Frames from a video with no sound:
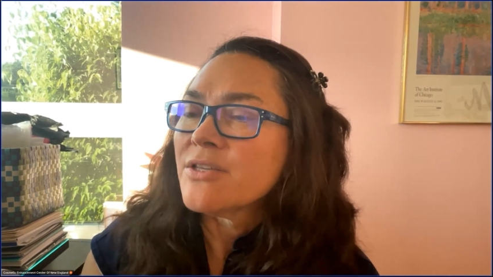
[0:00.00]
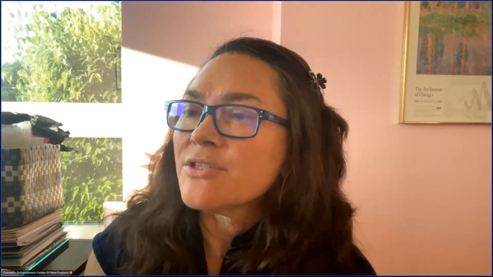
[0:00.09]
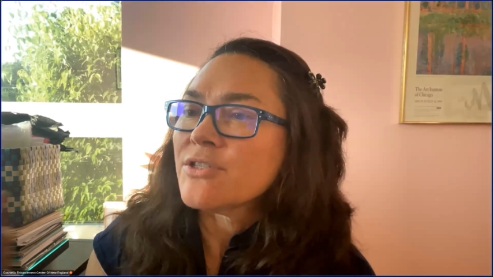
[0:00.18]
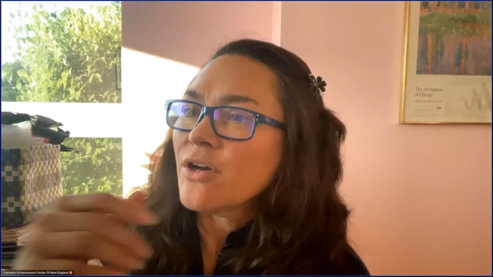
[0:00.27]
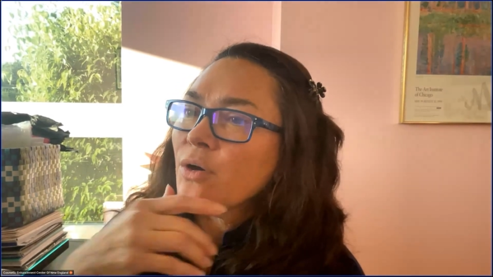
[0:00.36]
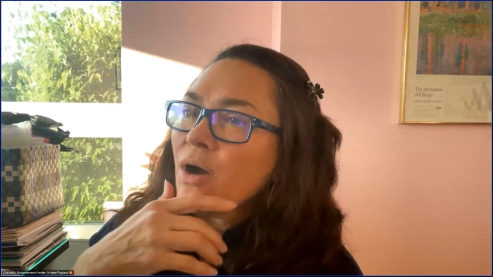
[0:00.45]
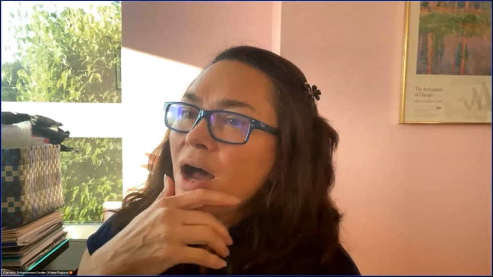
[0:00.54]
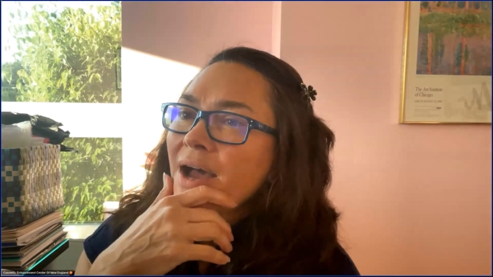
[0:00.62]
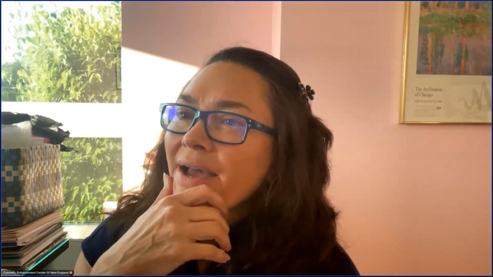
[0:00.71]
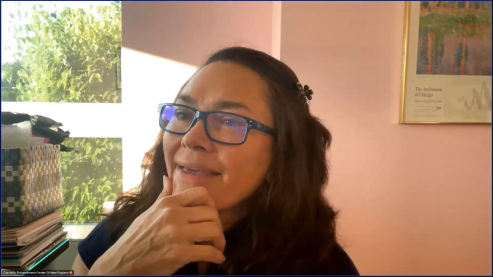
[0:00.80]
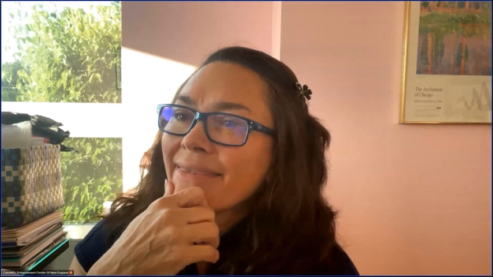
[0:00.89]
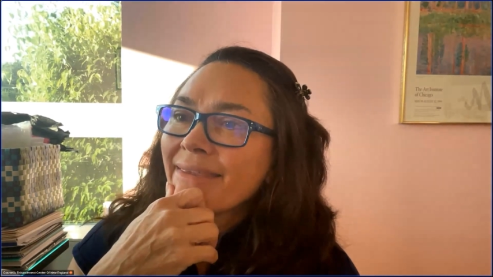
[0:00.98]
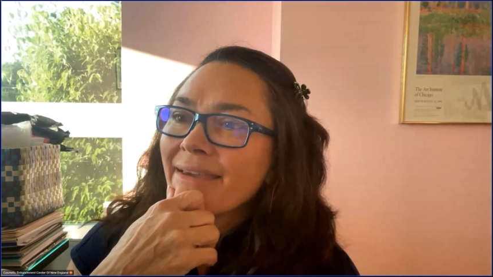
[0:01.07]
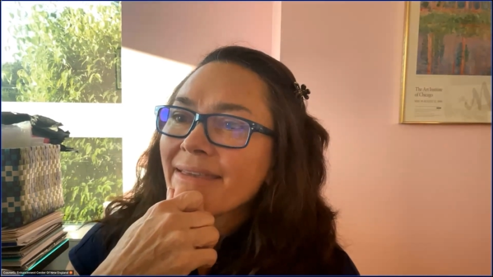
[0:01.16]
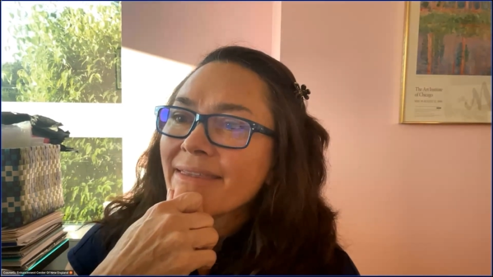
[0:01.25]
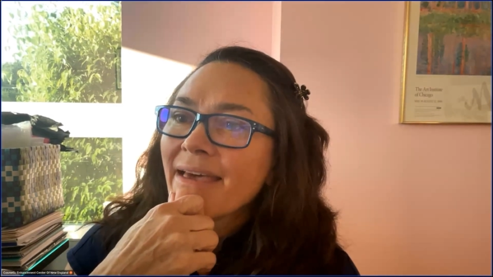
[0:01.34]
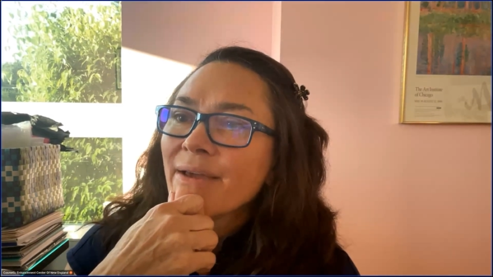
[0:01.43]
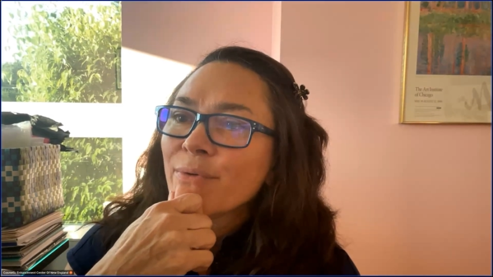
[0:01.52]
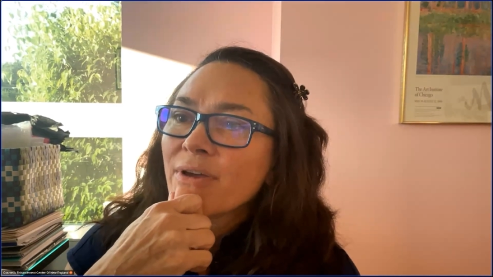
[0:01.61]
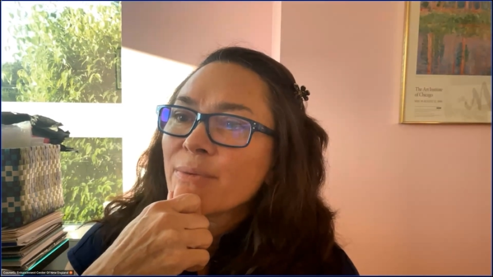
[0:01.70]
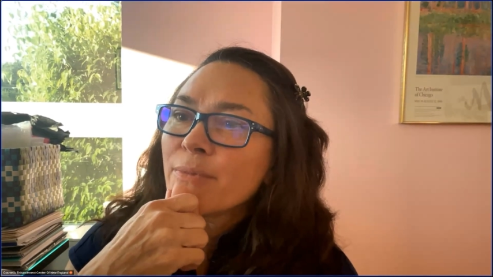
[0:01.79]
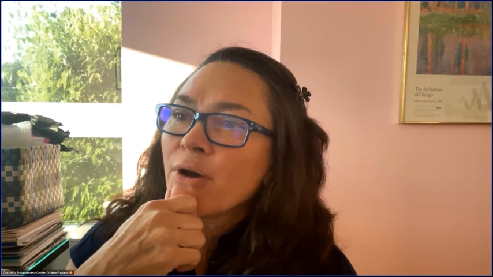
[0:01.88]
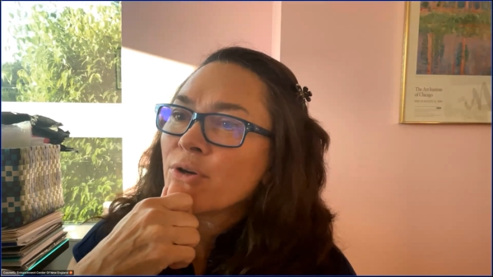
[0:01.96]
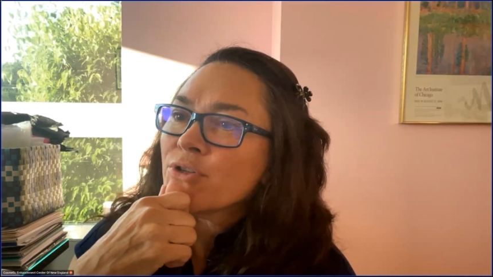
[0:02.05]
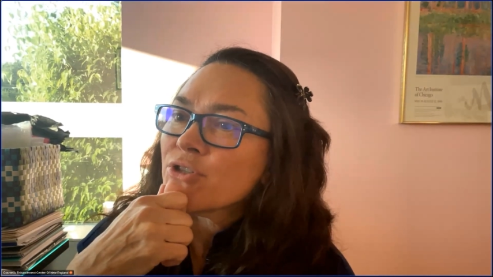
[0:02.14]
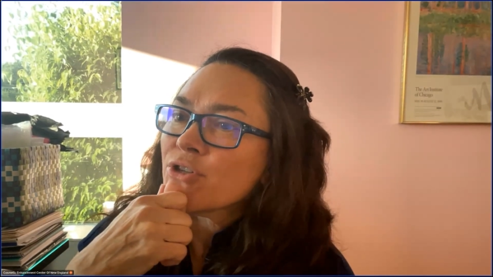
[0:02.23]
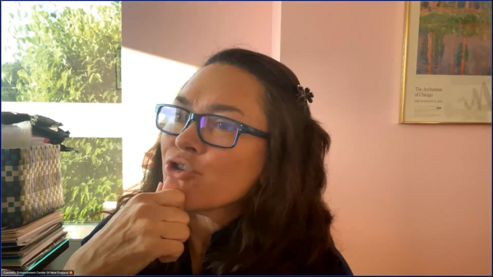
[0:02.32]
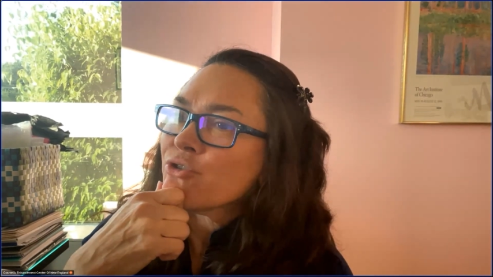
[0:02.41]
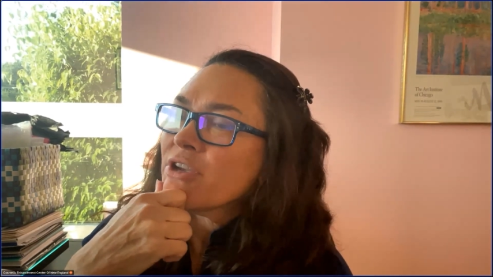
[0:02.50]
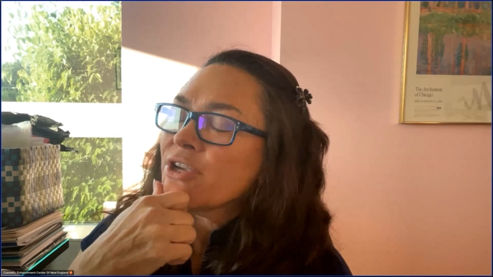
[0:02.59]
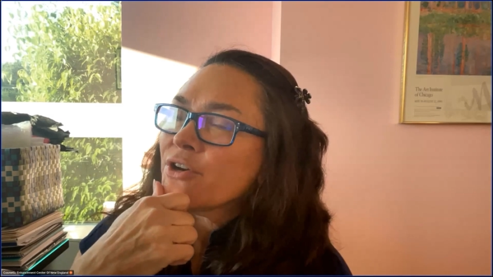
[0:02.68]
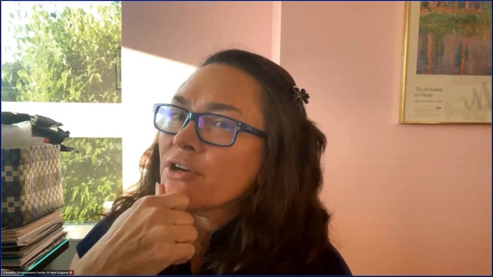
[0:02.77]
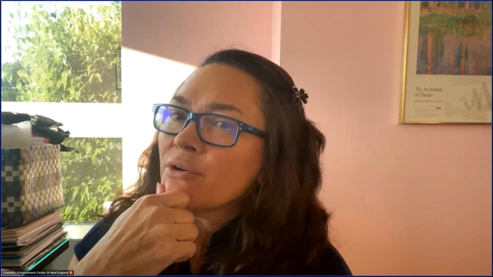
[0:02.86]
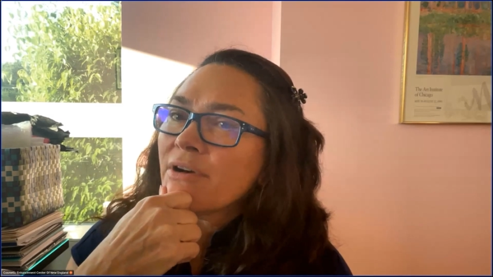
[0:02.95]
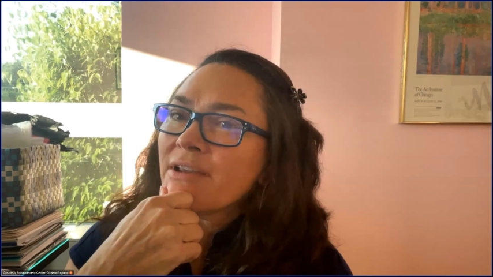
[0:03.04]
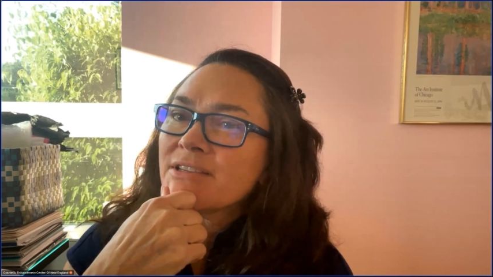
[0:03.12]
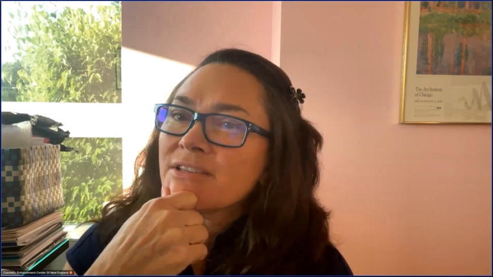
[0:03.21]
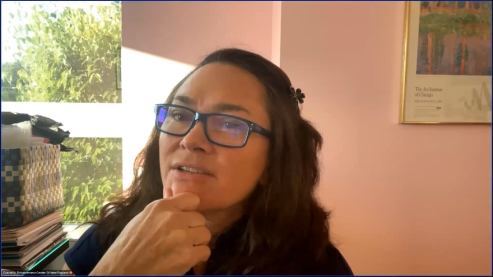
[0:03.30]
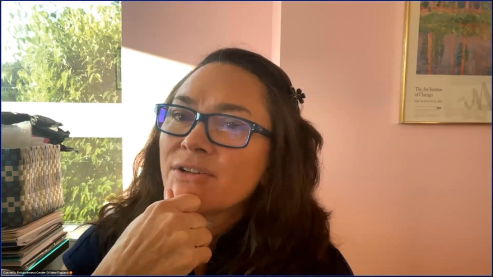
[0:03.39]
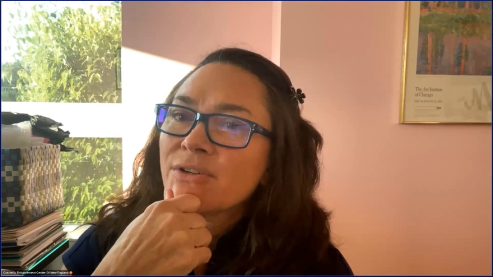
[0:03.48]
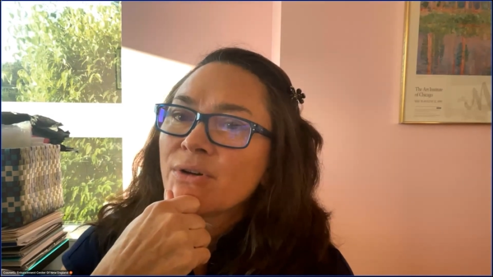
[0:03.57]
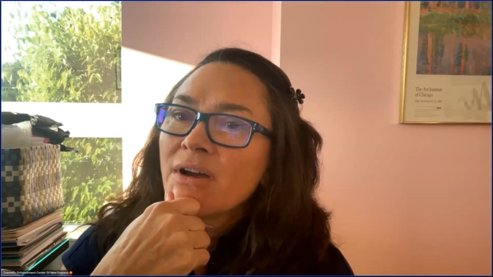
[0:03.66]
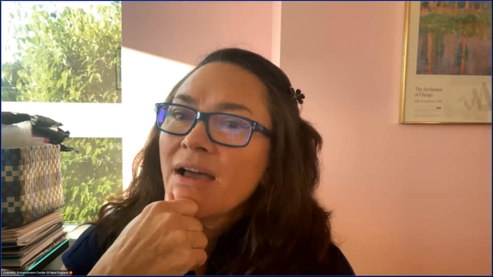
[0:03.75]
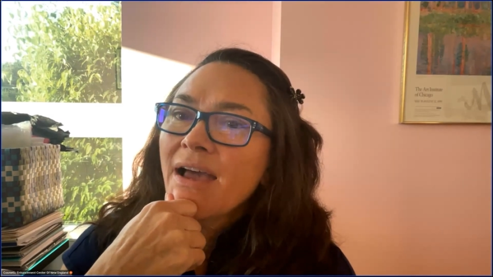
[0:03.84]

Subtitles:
So I think that with Mohs surgery, you're going to,